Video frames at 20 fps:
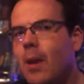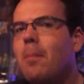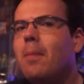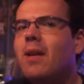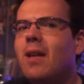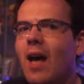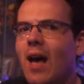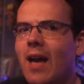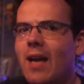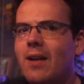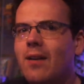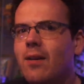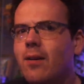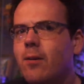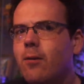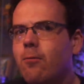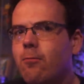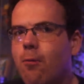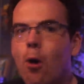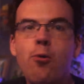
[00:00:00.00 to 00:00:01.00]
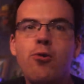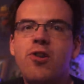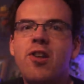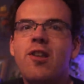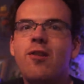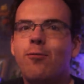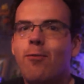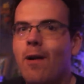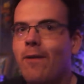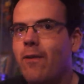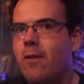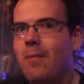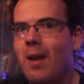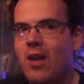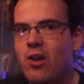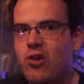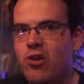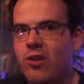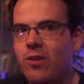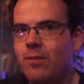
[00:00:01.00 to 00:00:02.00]
Number 9. Roshi's
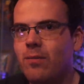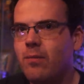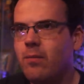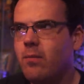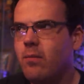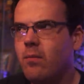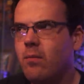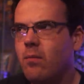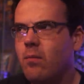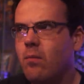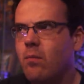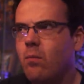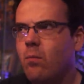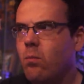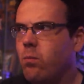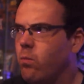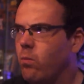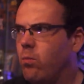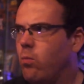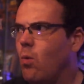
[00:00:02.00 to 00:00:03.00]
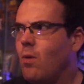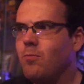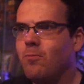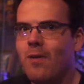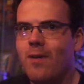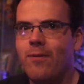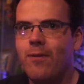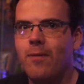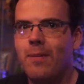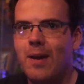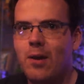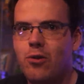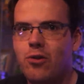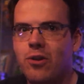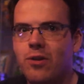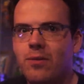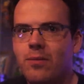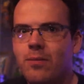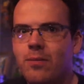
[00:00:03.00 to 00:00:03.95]
Reformation. What reformation?